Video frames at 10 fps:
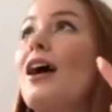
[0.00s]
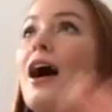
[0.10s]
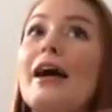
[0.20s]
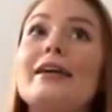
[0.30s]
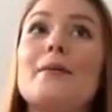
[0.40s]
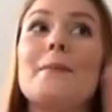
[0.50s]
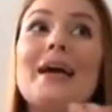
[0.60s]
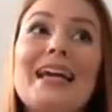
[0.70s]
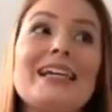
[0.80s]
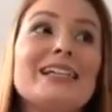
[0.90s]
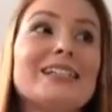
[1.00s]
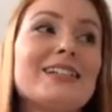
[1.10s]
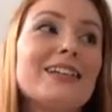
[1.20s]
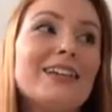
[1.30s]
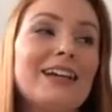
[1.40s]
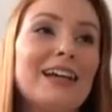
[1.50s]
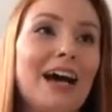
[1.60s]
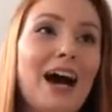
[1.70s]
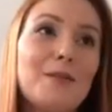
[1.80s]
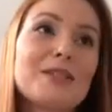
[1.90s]
I made an
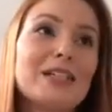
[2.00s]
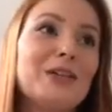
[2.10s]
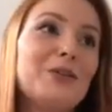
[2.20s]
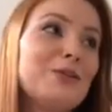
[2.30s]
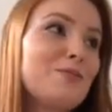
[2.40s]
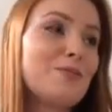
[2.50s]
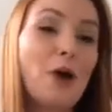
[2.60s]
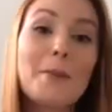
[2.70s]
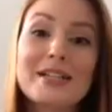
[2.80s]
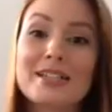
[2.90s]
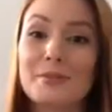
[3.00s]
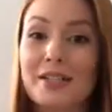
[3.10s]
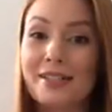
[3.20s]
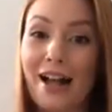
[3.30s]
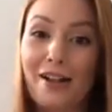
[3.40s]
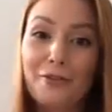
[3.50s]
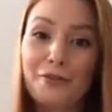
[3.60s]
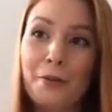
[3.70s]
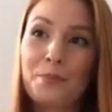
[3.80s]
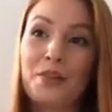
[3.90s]
absolute promise to
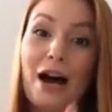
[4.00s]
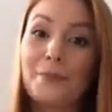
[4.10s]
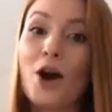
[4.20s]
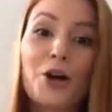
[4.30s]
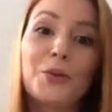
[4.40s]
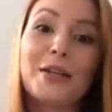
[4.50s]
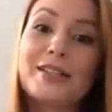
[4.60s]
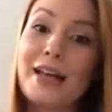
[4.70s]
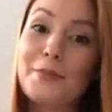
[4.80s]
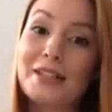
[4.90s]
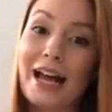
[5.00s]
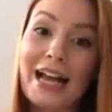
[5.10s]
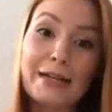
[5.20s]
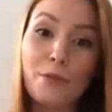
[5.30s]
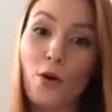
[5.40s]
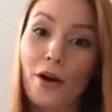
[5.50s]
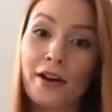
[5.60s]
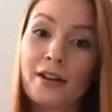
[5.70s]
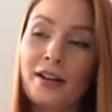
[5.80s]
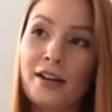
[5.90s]
myself that I'm not going to accept that
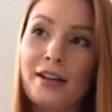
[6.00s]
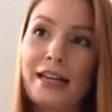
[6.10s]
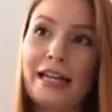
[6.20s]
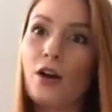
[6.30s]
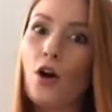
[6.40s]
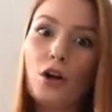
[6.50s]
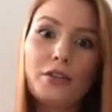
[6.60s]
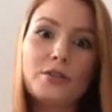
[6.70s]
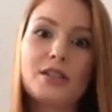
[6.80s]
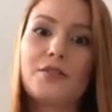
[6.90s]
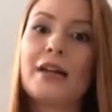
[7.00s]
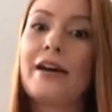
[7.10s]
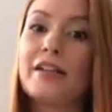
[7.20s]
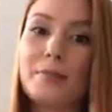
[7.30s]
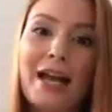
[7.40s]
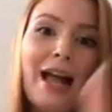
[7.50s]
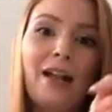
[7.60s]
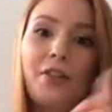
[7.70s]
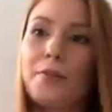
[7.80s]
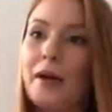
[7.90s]
anymore. In all of those different areas, my
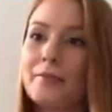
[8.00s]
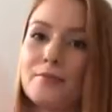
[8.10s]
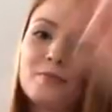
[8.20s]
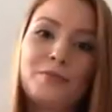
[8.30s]
health, my